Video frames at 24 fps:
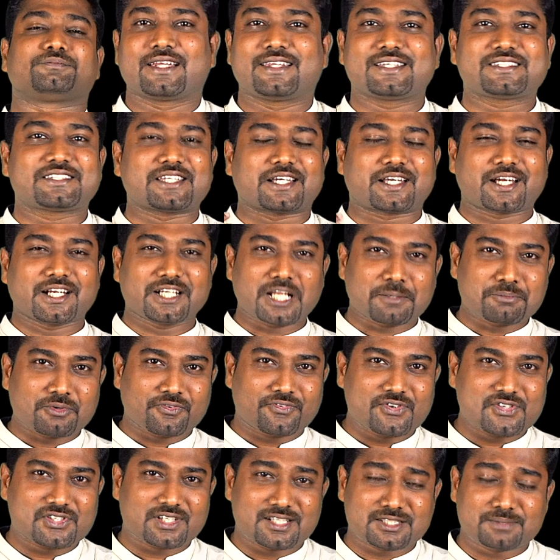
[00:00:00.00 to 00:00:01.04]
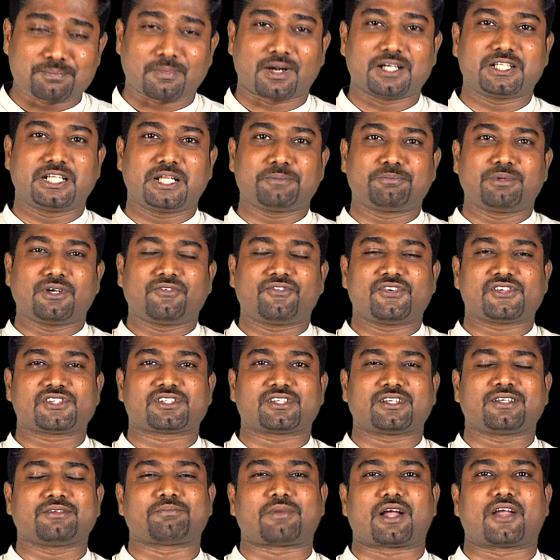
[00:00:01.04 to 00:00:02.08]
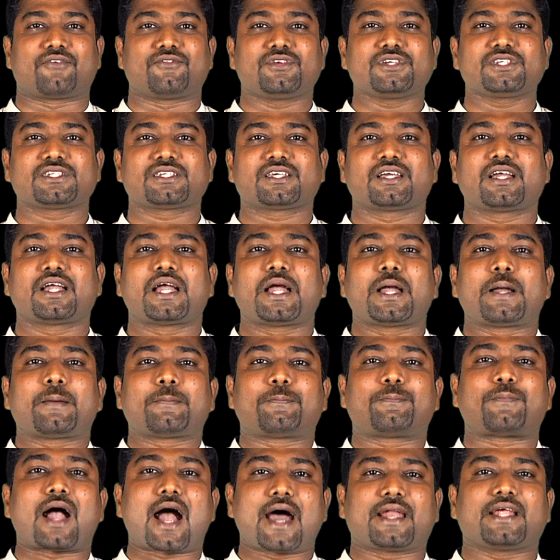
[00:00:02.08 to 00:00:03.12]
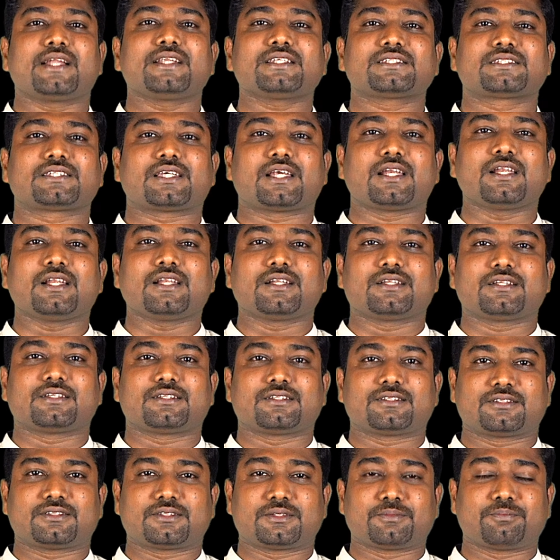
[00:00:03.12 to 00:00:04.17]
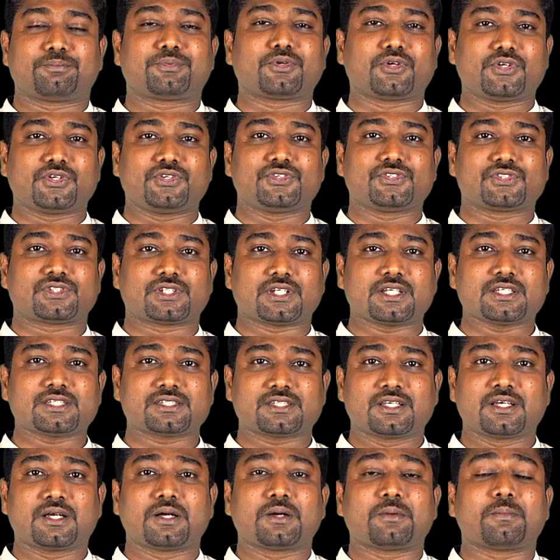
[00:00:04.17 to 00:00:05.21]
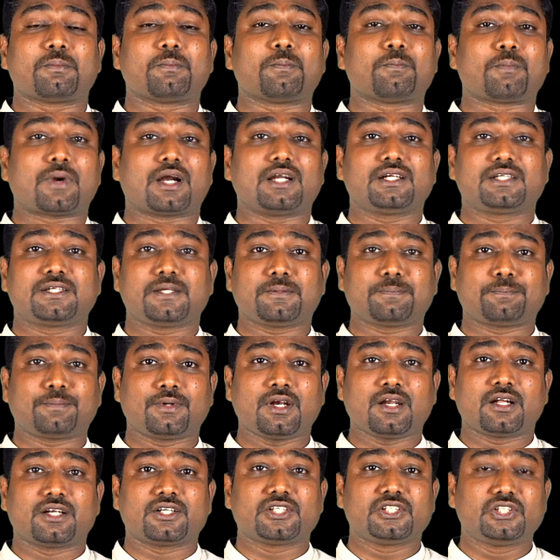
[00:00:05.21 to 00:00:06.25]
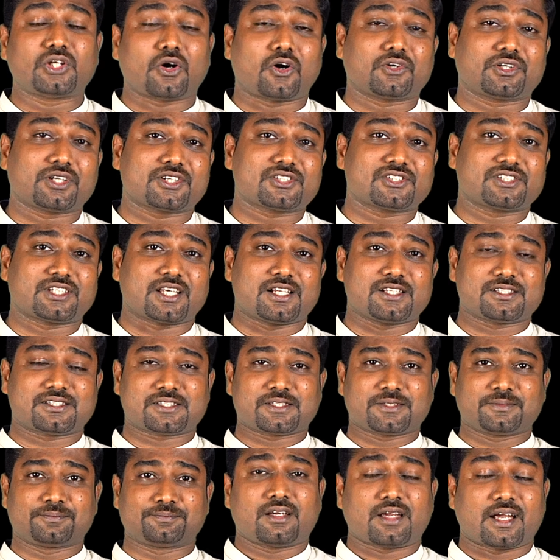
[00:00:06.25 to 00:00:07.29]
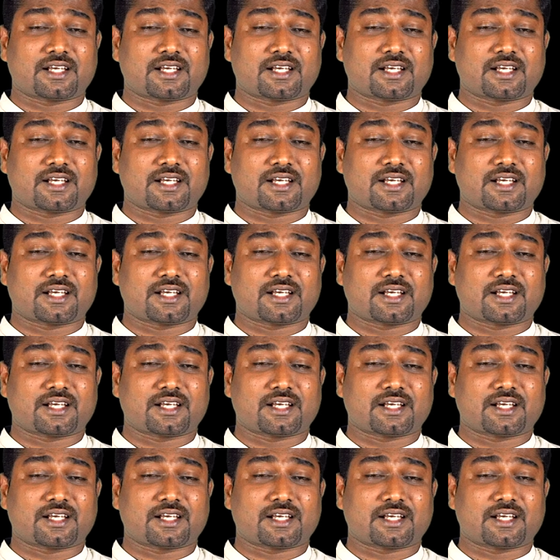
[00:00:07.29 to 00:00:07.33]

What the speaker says: The second type of fission is multiple fission, by which parent cell produces multiple daughter cells.